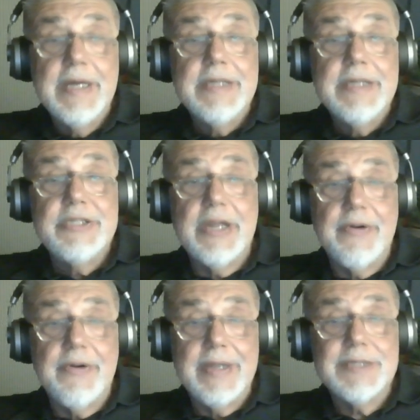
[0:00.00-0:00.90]

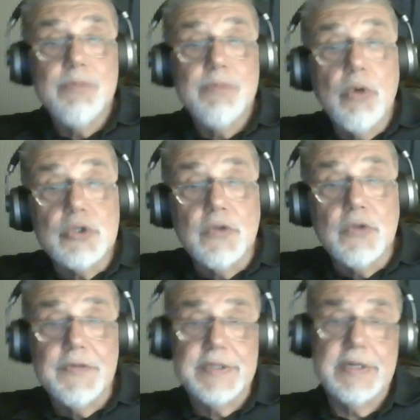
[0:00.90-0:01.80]
generates most of
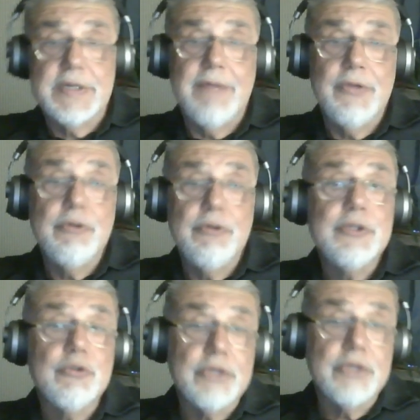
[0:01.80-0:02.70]
its revenue in
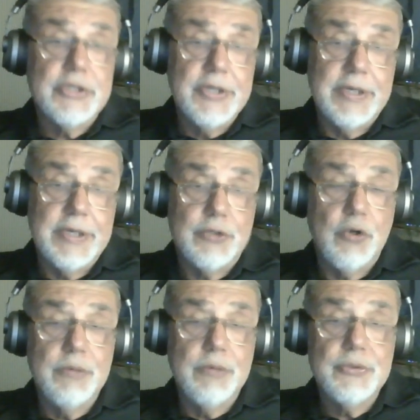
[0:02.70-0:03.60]
Turkish lira
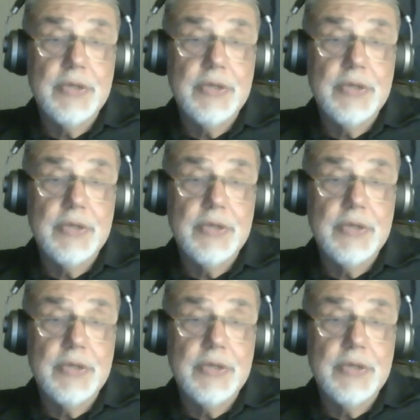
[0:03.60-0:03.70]
terms,